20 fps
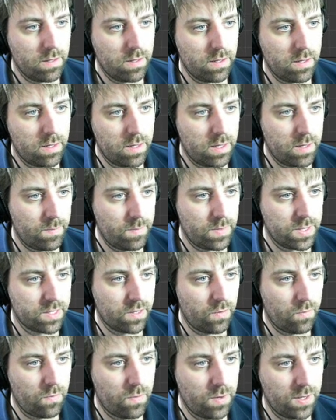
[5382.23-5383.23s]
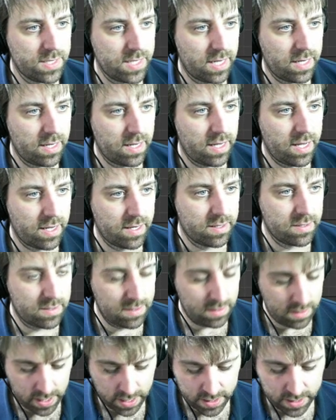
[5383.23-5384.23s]
Uh, let's go rotate
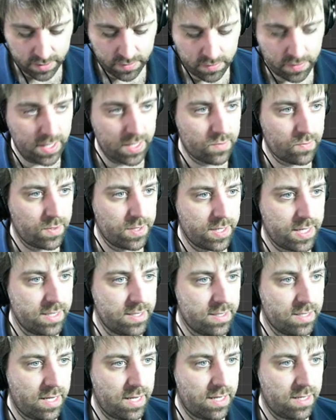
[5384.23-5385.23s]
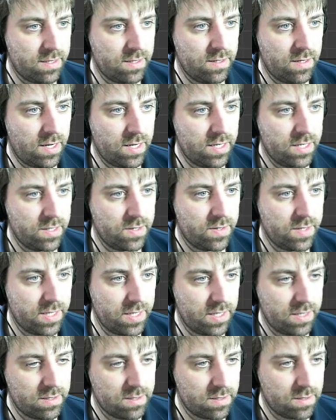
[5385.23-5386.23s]
X 90 degrees, rotate Z 90
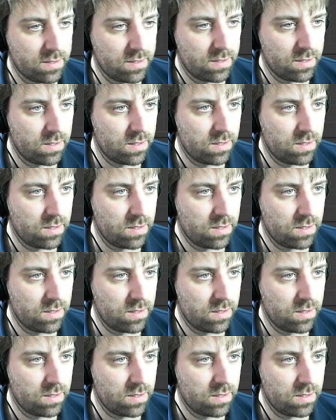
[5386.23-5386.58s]
degrees.